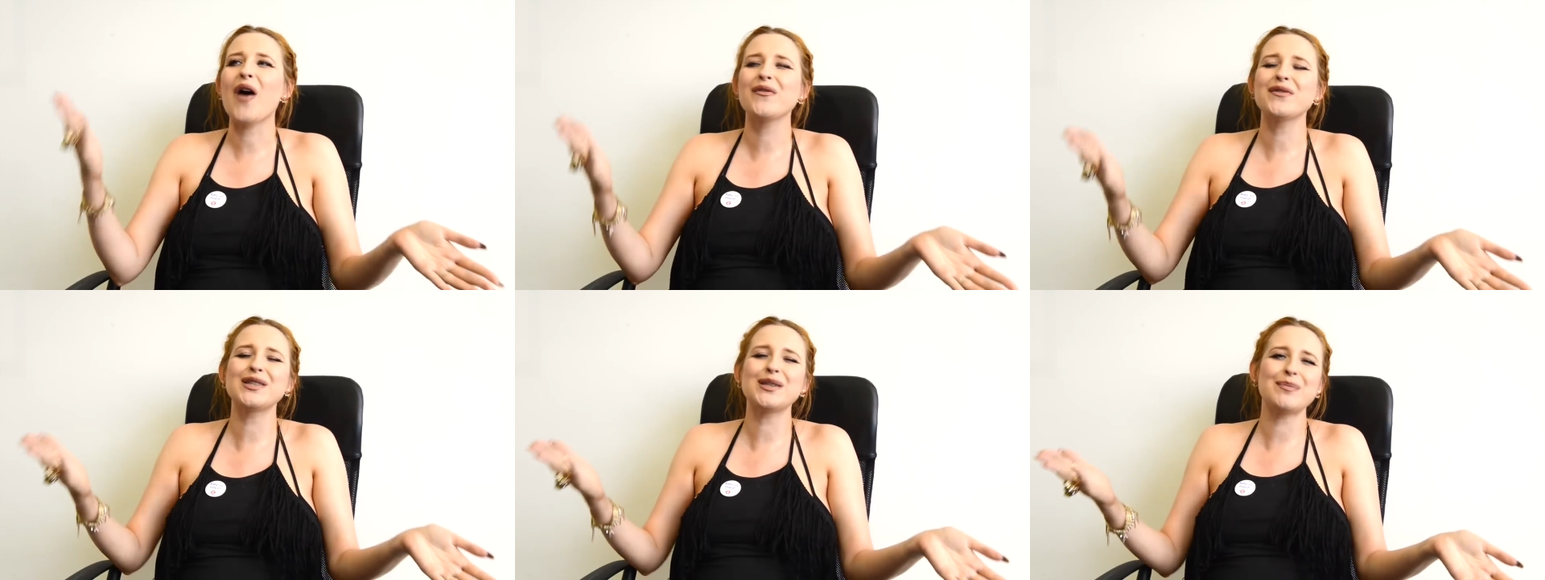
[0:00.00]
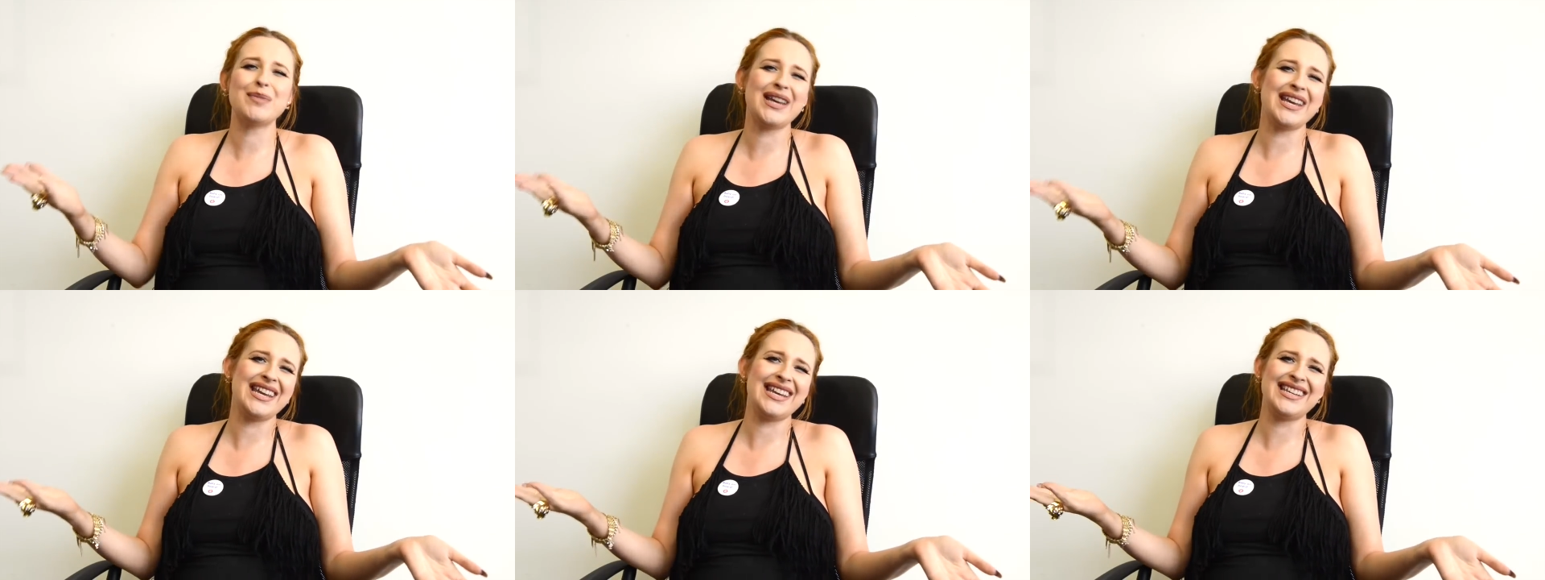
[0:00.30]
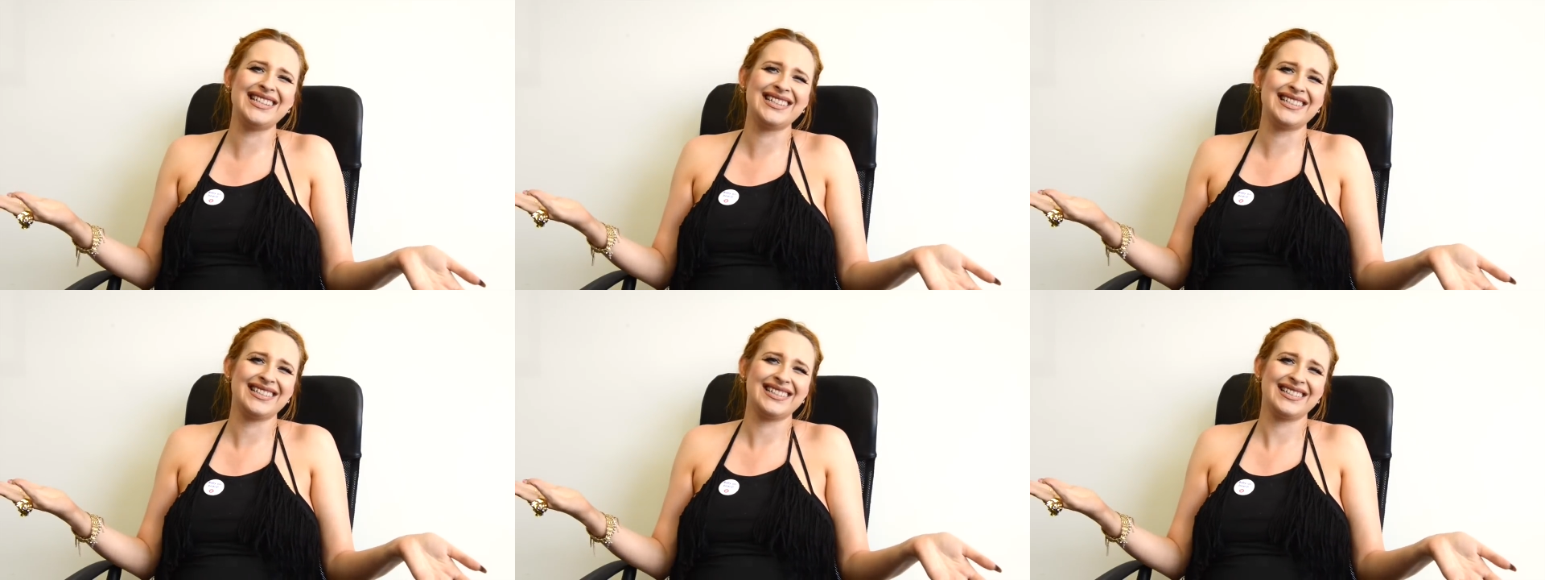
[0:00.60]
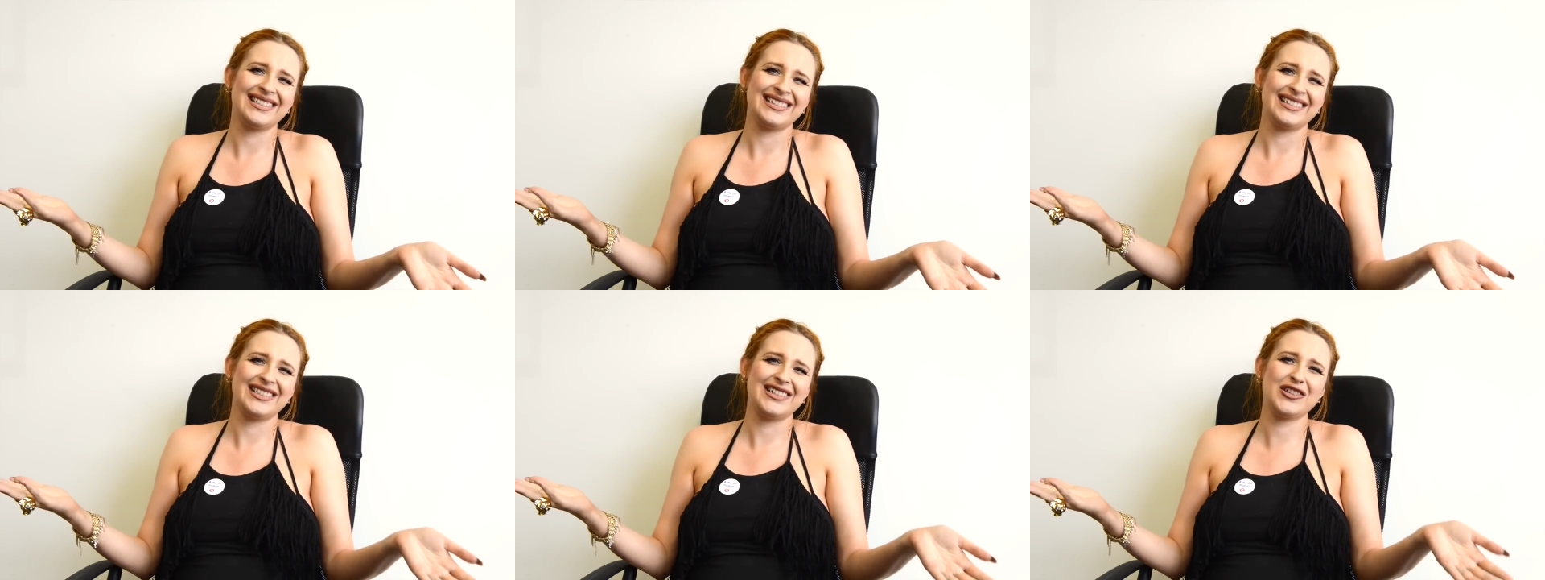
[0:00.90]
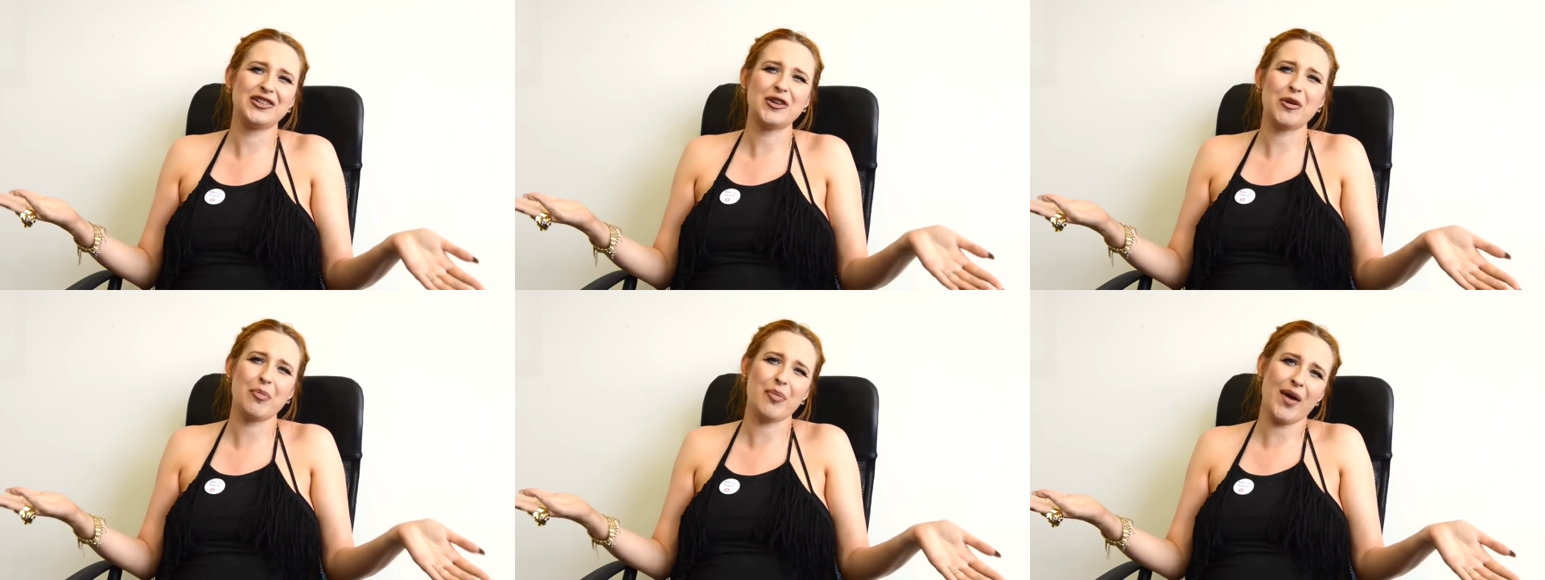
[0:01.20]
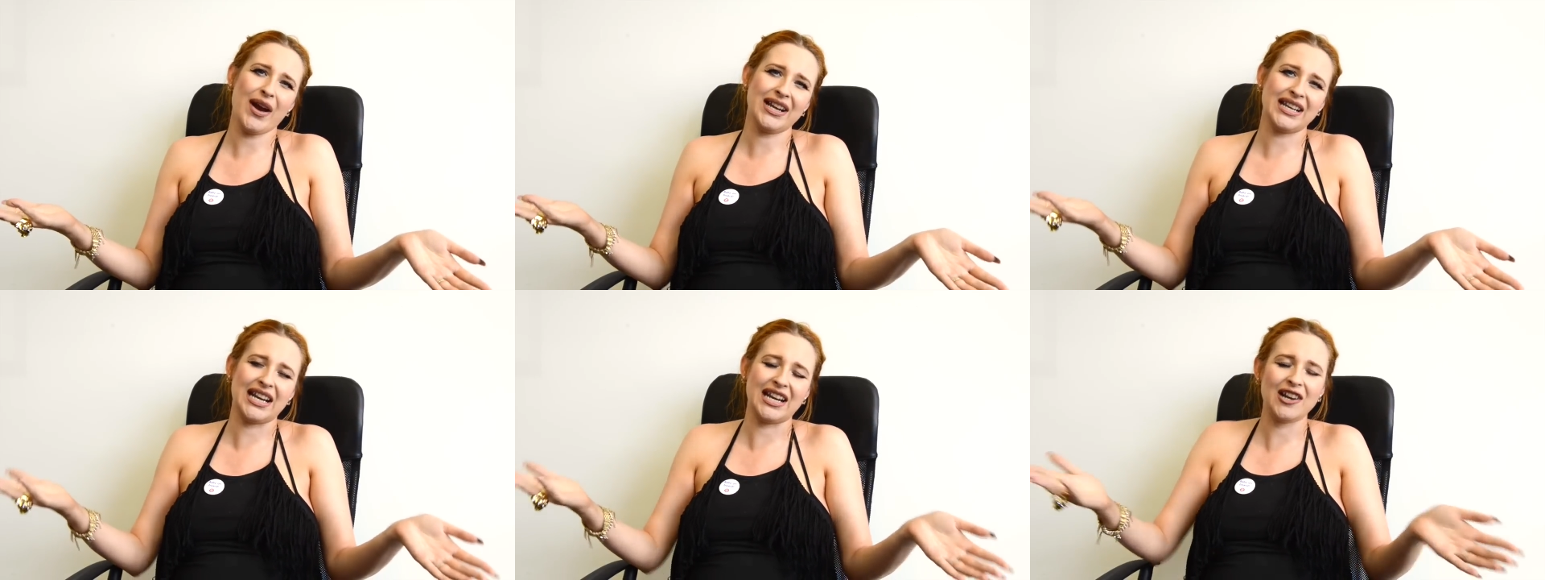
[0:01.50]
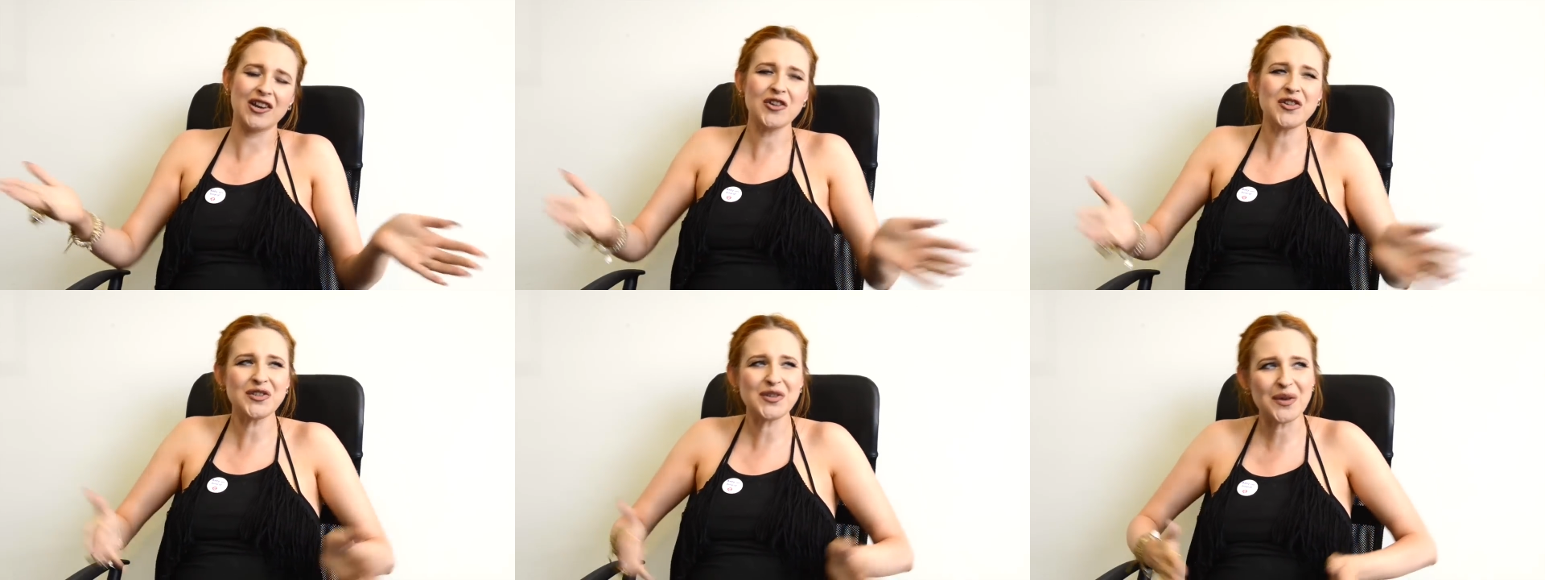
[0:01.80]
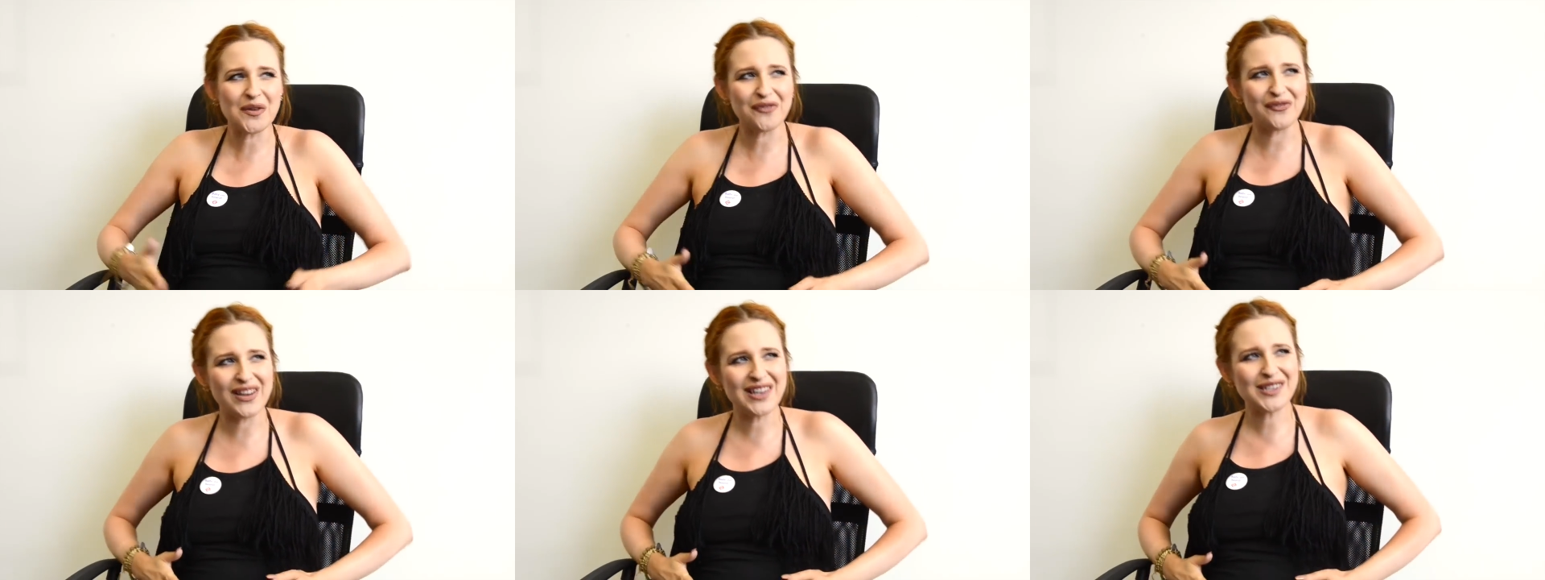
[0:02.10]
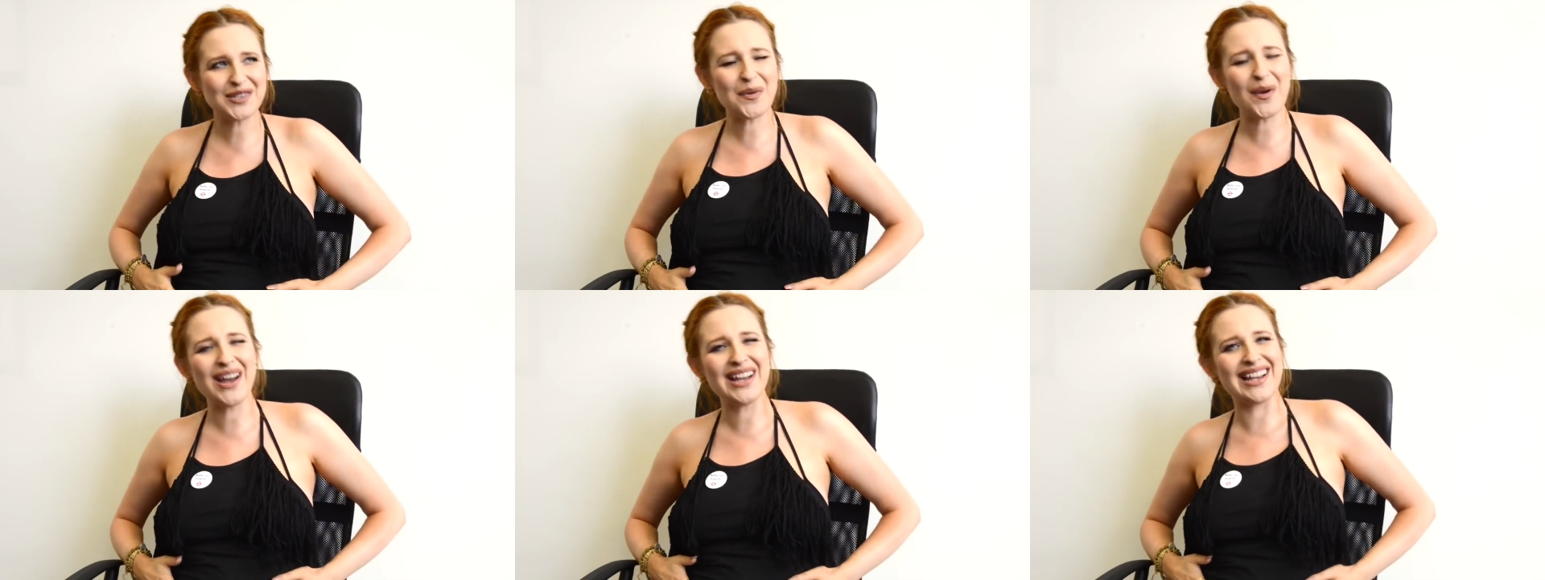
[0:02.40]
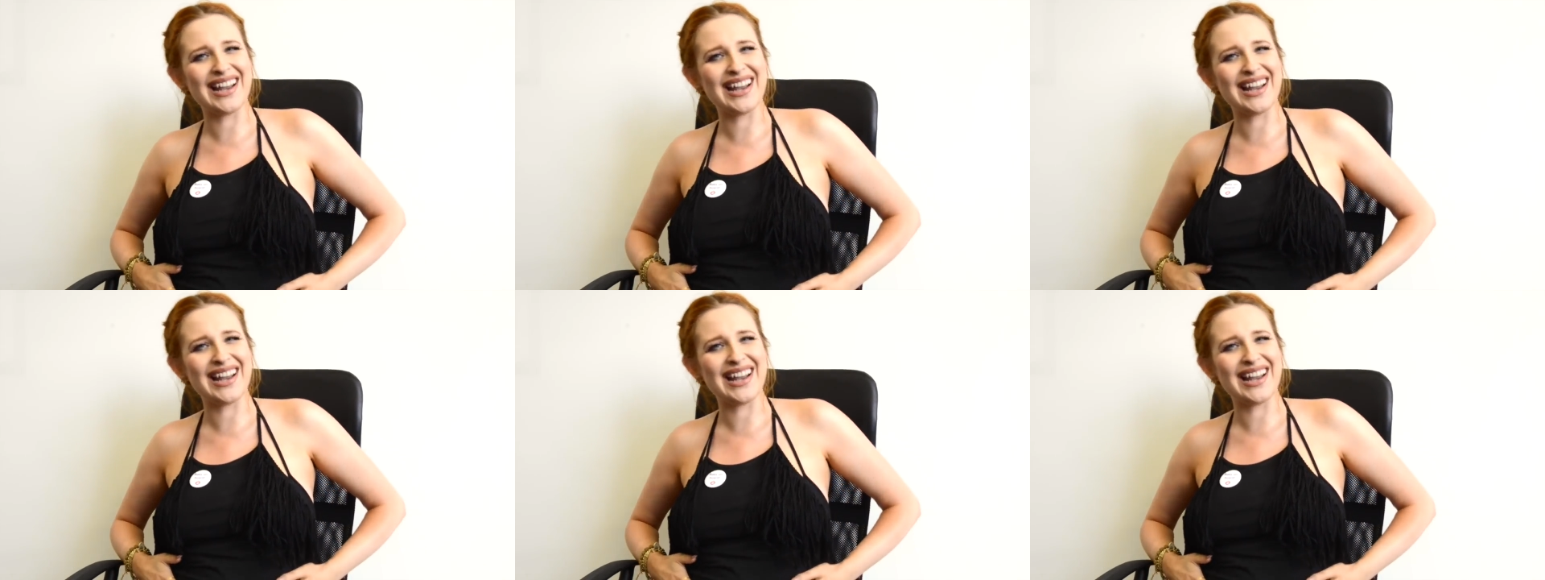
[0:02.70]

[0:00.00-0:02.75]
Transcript: that's made off with your boyfriend and your savings.